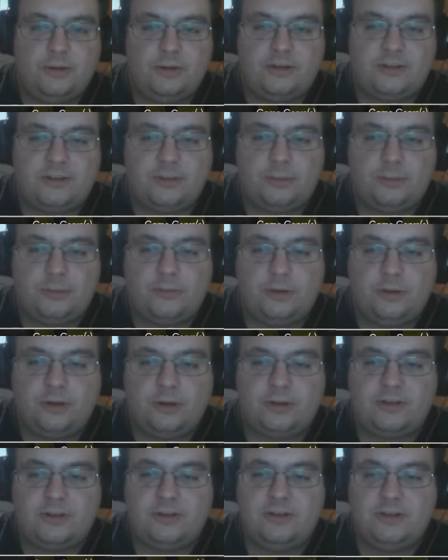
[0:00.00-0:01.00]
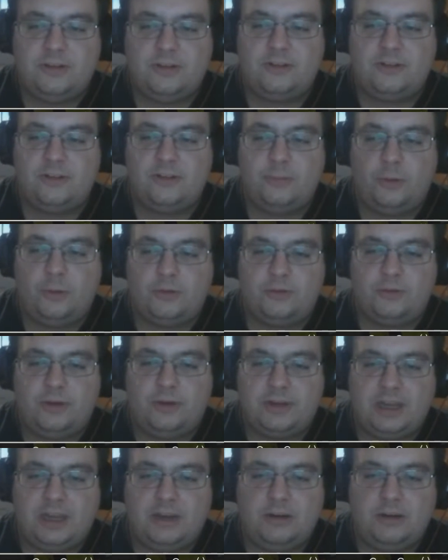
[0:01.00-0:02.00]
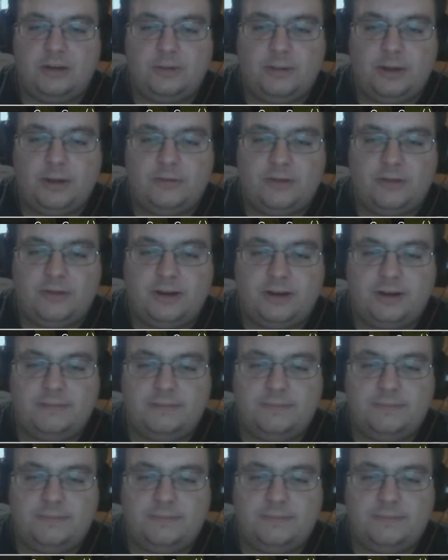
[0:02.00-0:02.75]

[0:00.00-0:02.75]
So it's the preferred. This is the most run category by